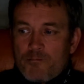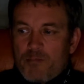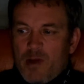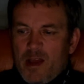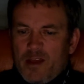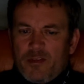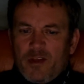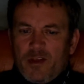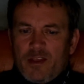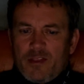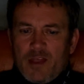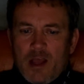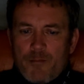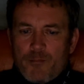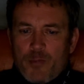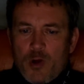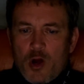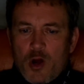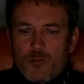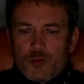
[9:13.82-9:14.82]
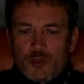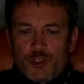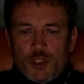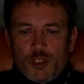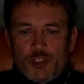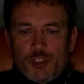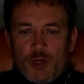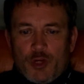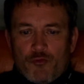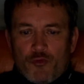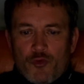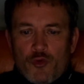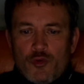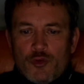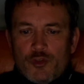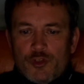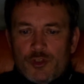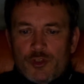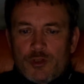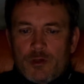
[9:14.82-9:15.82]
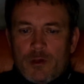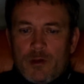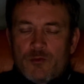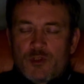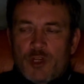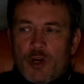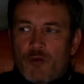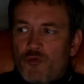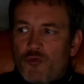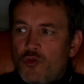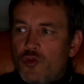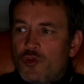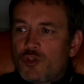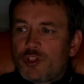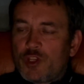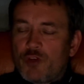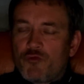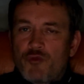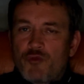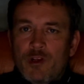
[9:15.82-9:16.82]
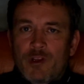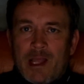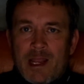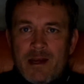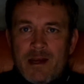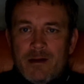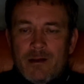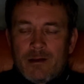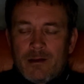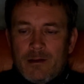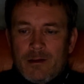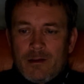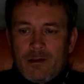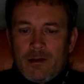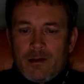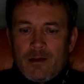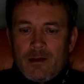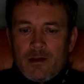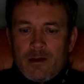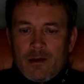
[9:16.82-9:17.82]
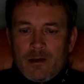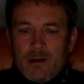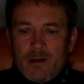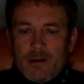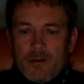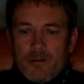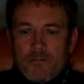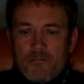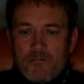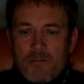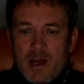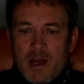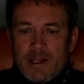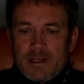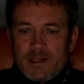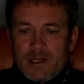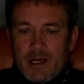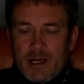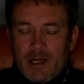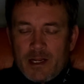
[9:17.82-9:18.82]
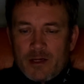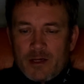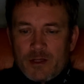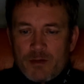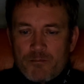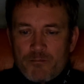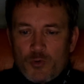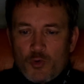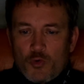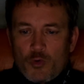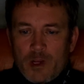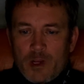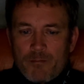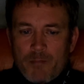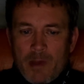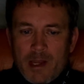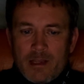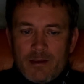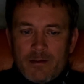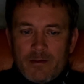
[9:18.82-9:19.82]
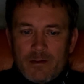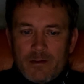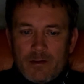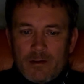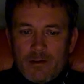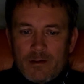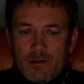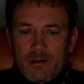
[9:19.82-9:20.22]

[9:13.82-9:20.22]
But I think that part was just a ruse. It was a ruse to reel in my tired and broken mind.